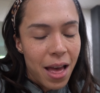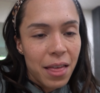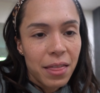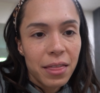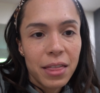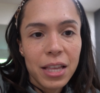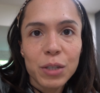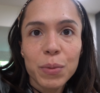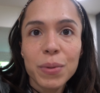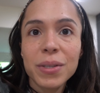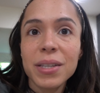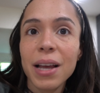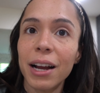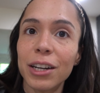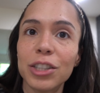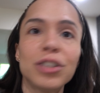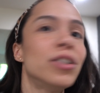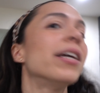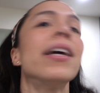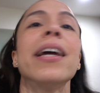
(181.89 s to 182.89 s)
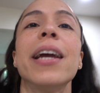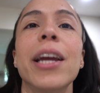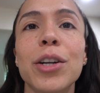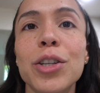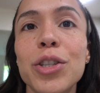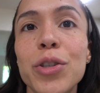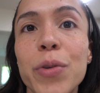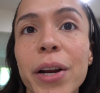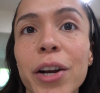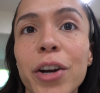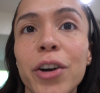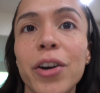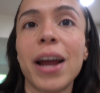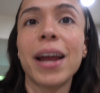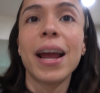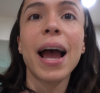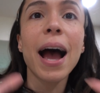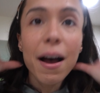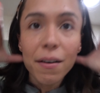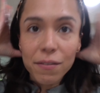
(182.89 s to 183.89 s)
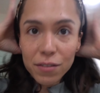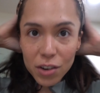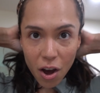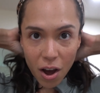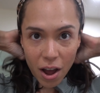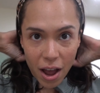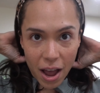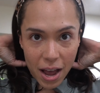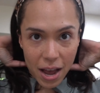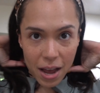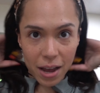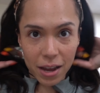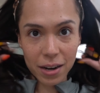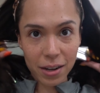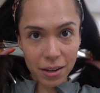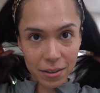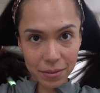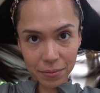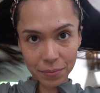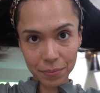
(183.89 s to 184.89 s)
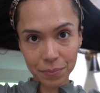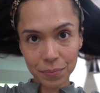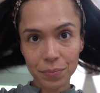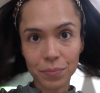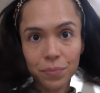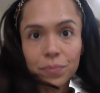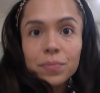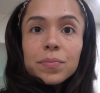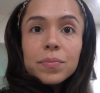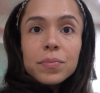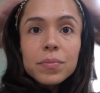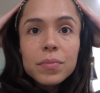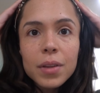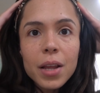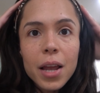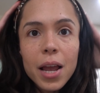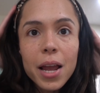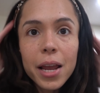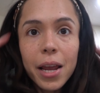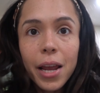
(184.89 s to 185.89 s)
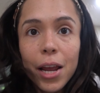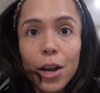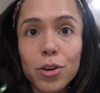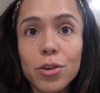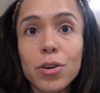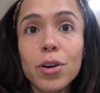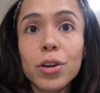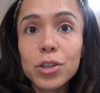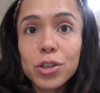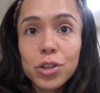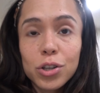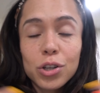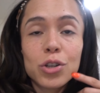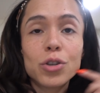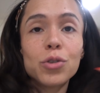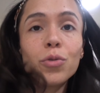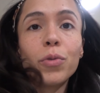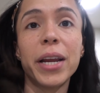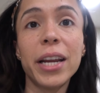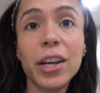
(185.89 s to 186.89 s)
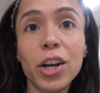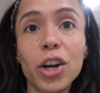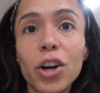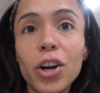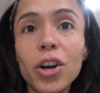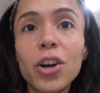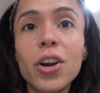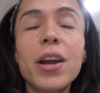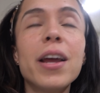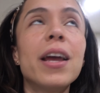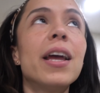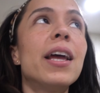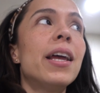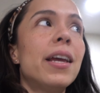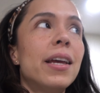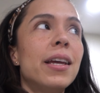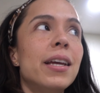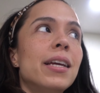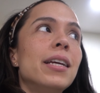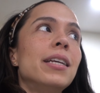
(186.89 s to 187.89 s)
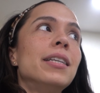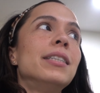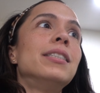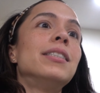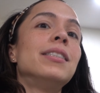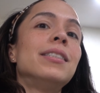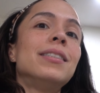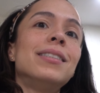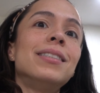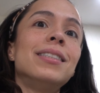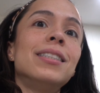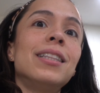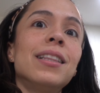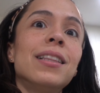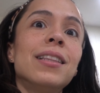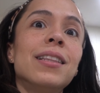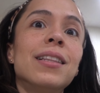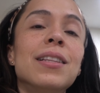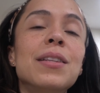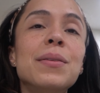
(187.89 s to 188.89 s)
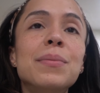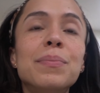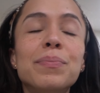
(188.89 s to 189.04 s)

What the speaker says: This one's actually a hair straightener. I have not had a hair straightener in